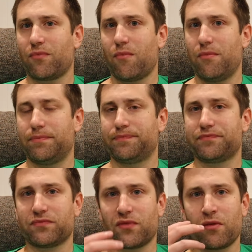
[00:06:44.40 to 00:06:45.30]

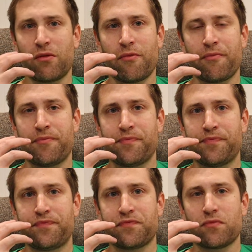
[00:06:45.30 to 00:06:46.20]

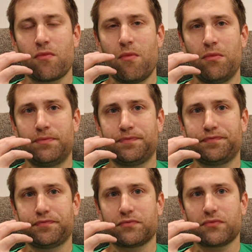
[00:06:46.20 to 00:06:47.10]

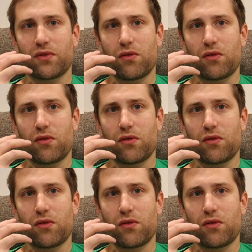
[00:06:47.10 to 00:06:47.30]
[no speech]